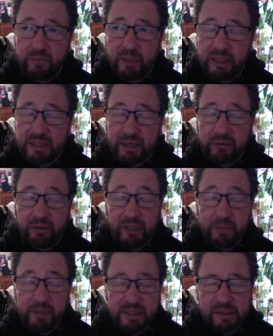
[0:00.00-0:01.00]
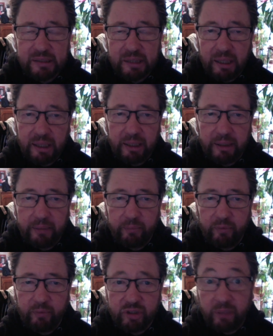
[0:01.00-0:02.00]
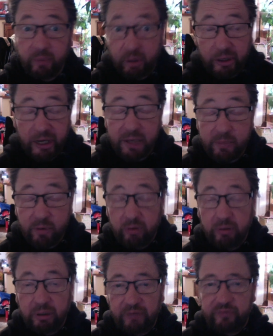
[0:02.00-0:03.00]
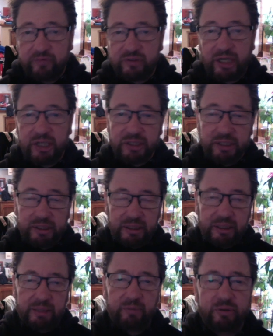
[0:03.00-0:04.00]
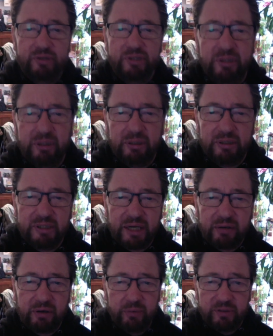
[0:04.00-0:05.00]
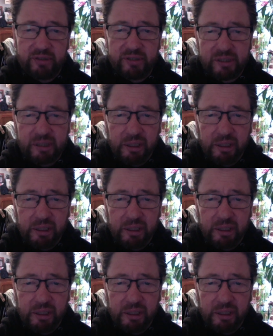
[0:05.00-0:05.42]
tacrolimus, which I'm not on anymore. I've changed it because the tacro was